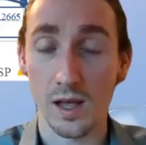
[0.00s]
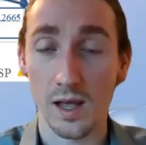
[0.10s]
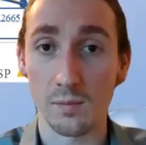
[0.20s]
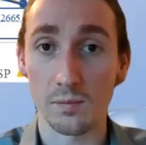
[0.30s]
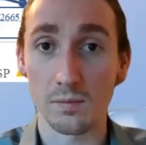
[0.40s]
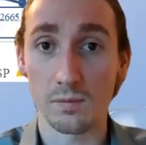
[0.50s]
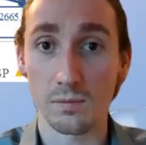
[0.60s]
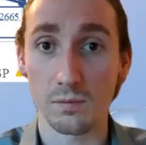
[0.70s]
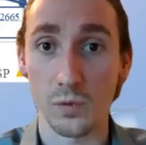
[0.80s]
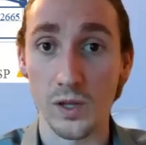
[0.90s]
um,
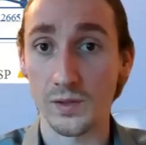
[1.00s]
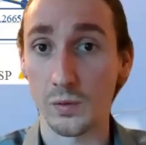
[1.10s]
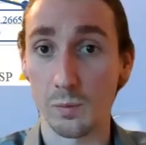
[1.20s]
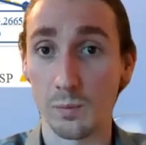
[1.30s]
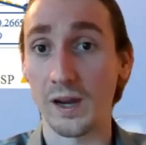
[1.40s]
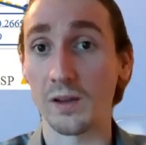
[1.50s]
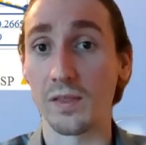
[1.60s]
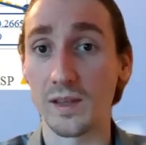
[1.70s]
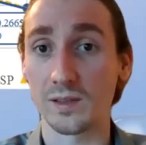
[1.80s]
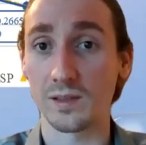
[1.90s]
we also
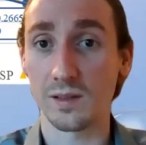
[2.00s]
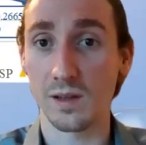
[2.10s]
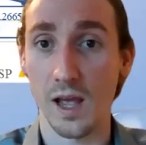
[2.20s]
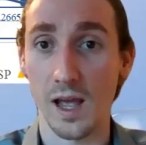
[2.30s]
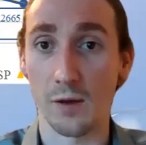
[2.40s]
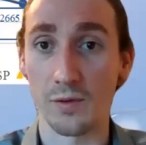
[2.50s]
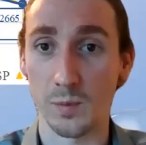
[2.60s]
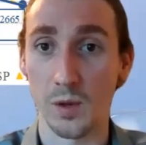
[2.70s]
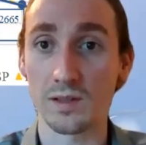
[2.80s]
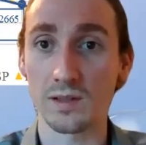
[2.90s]
compared this uh,
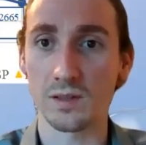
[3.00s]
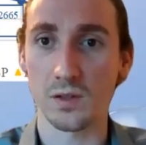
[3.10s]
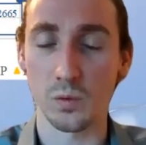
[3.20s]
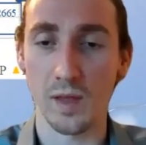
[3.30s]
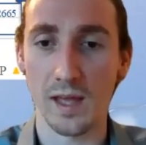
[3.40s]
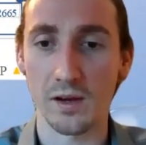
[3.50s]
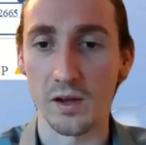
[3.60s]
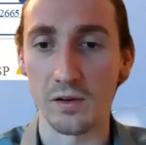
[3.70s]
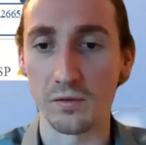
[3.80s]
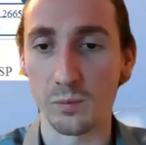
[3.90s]
response to that
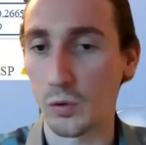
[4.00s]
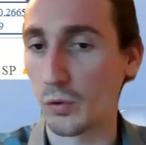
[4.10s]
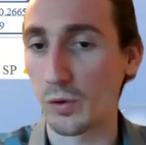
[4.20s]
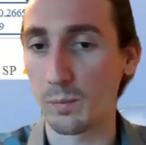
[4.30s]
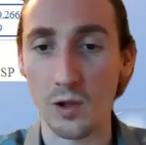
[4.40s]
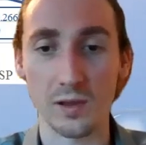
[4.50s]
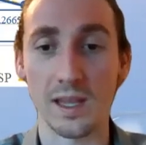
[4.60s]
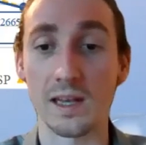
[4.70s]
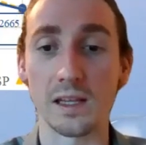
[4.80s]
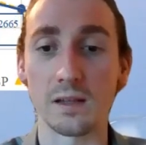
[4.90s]
of pure
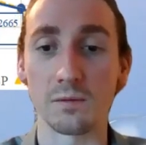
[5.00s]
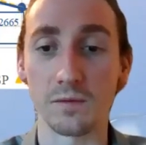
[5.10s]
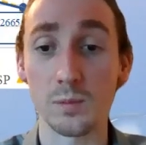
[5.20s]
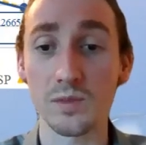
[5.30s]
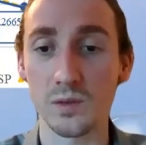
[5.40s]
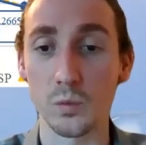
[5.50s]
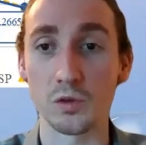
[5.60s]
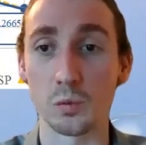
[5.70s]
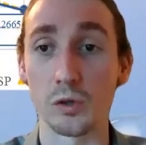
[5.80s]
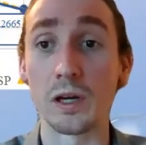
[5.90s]
polyaniline films,
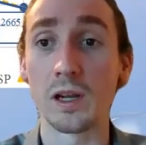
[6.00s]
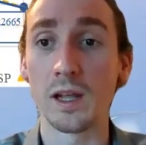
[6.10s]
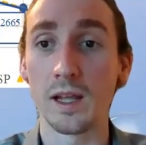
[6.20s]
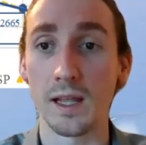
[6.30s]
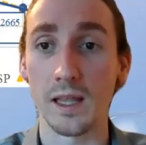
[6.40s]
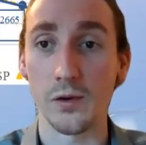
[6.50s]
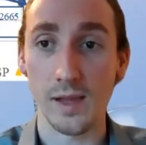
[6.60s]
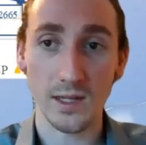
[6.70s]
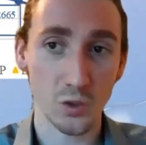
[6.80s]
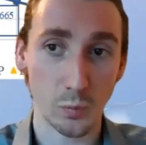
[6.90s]
which were either
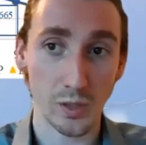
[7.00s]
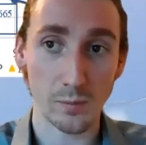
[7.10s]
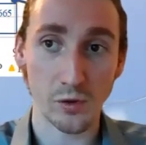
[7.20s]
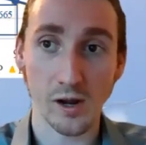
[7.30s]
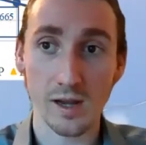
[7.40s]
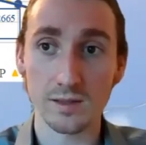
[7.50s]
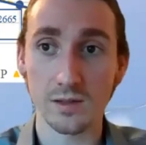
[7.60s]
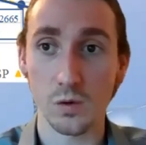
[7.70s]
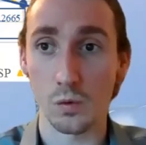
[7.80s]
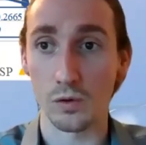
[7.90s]

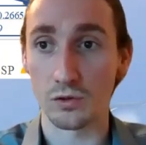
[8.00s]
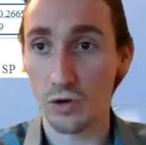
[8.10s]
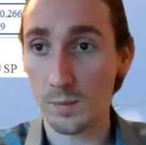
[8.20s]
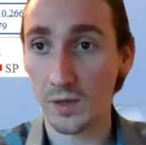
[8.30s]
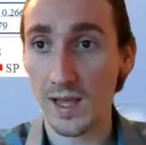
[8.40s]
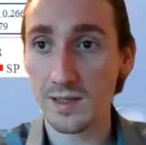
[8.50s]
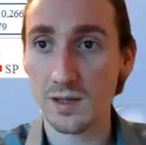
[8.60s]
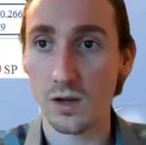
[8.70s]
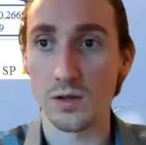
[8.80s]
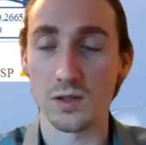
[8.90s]
electropolymerized or drop
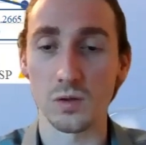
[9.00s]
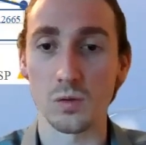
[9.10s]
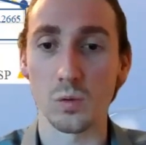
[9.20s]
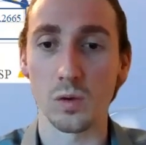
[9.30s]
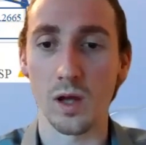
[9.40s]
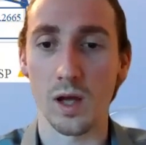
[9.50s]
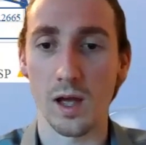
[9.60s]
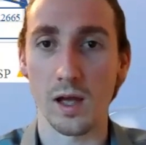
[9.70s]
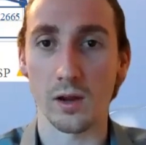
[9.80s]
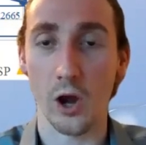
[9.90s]
cast onto a
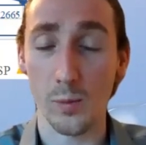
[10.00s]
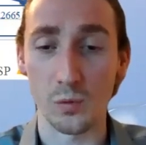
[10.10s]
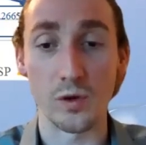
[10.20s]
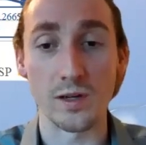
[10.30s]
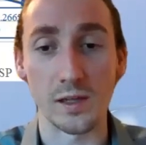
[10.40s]
uh, carbon